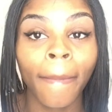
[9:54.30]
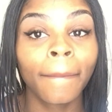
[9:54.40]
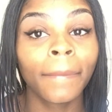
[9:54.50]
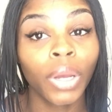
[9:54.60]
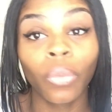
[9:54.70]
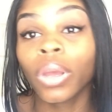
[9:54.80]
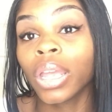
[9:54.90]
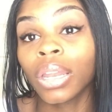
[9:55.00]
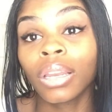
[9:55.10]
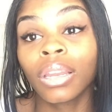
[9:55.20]
But
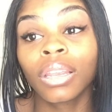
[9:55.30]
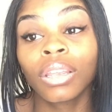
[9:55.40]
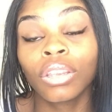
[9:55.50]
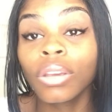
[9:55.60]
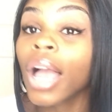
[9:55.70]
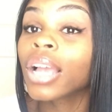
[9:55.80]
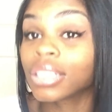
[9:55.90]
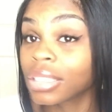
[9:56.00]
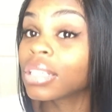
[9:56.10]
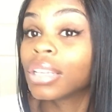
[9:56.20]
when you
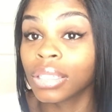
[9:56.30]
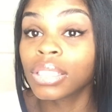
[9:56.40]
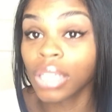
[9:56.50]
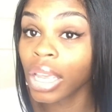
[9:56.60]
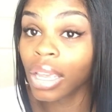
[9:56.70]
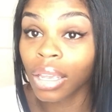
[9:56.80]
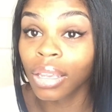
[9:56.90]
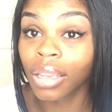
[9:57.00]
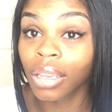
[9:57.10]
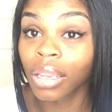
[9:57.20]
actually sick
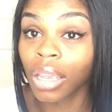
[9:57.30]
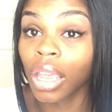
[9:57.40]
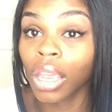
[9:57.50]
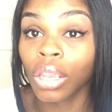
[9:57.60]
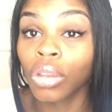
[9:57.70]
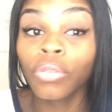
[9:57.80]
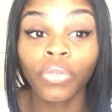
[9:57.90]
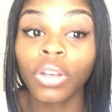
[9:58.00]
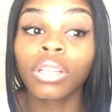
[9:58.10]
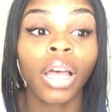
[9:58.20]
and you
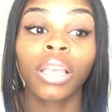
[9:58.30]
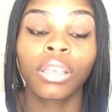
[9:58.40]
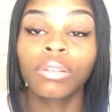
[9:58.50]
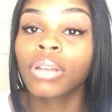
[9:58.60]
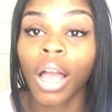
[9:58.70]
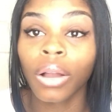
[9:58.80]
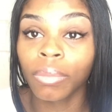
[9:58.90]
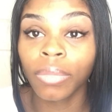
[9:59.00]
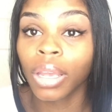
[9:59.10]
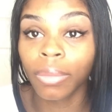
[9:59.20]
feel like you're not
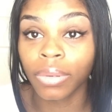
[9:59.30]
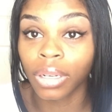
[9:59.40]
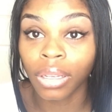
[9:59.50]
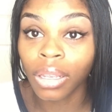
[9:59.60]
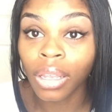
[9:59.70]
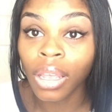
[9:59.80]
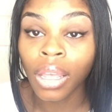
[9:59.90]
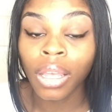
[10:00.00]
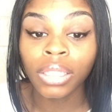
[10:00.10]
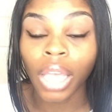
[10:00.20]
going to be able to
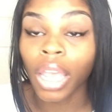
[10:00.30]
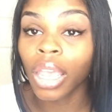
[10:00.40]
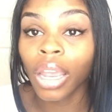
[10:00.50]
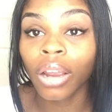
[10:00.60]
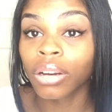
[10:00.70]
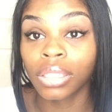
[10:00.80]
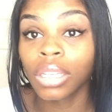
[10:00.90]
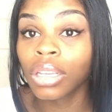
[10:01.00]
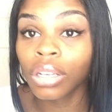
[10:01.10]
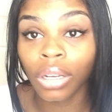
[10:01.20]
take care or
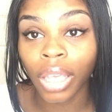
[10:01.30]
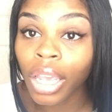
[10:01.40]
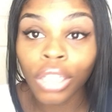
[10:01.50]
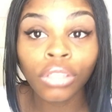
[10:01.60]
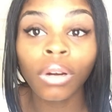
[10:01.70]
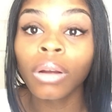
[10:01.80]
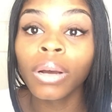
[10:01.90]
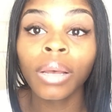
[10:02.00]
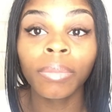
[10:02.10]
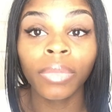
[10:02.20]
see your kids
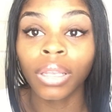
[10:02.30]
grow up